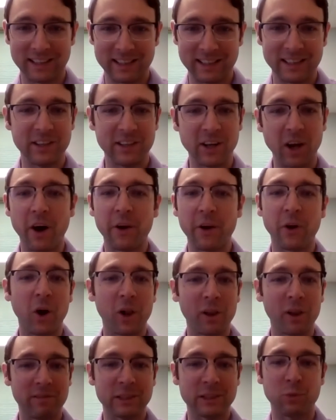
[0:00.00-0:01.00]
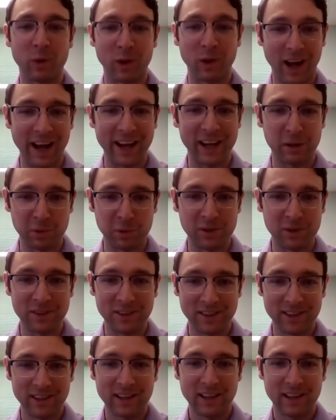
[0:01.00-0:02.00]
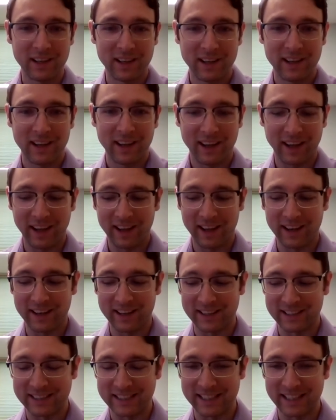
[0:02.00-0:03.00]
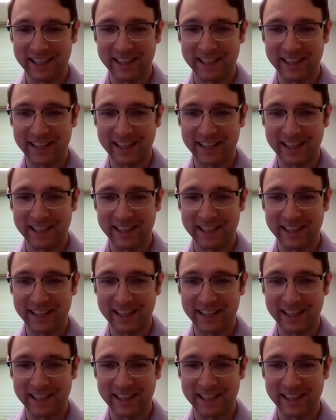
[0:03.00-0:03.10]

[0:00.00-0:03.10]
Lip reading: Not all of it's reliable, and